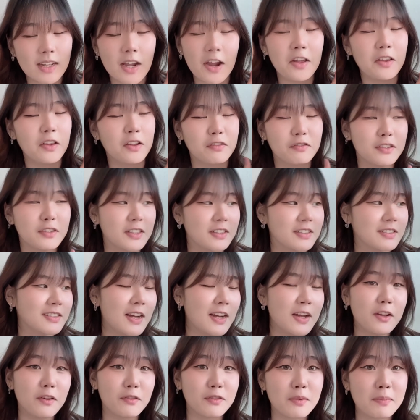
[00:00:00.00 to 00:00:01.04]
I love this.
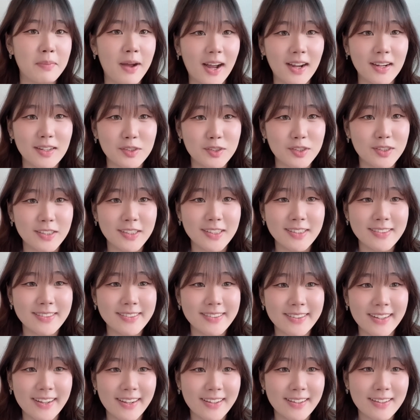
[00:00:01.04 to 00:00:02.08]
I love the packaging. It's
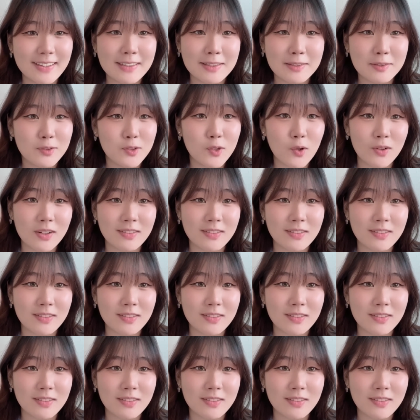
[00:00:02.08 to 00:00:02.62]
like so